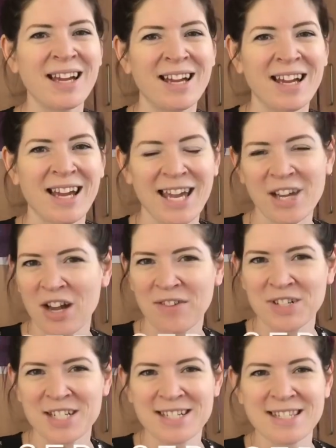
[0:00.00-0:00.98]
Hey
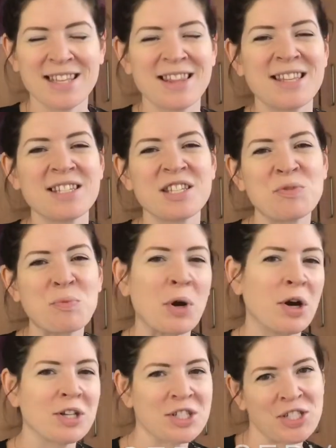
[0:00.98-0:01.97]
crafters, this is
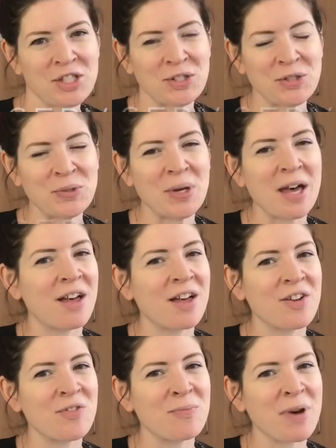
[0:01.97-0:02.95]
part 2
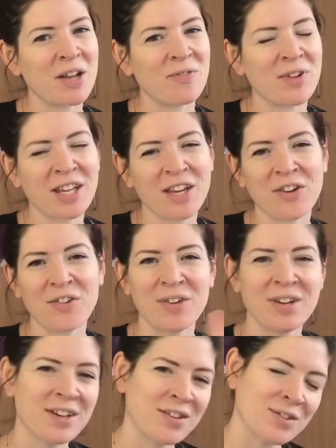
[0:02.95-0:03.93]
of my video,
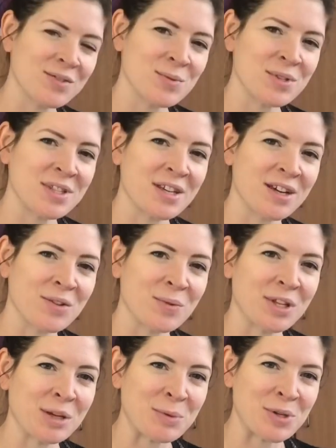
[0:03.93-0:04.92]
goes with the other one
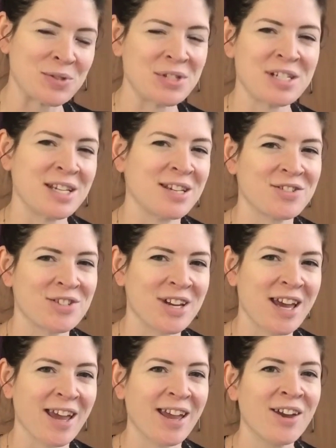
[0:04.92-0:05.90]
I posted
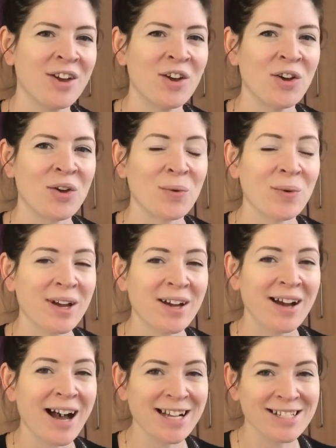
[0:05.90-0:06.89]
yesterday, where
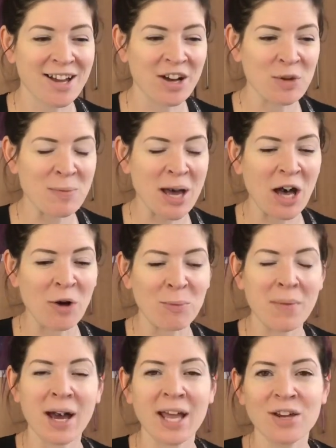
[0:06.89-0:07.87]
I talk about
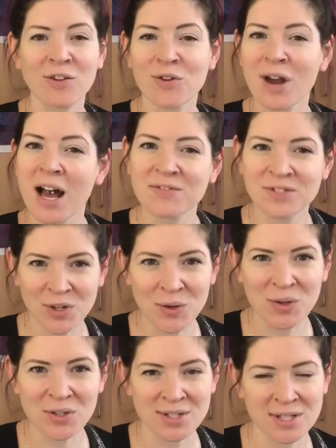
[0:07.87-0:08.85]
my craft
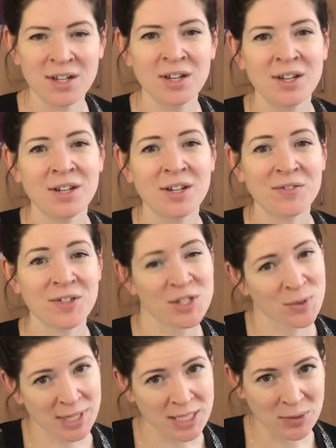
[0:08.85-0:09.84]
goals for
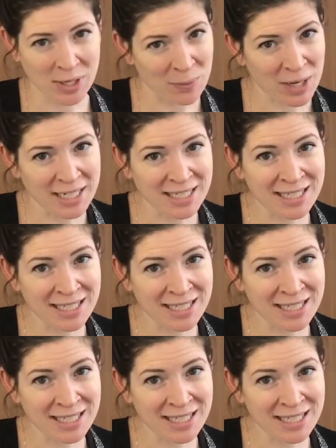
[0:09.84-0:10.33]
2021.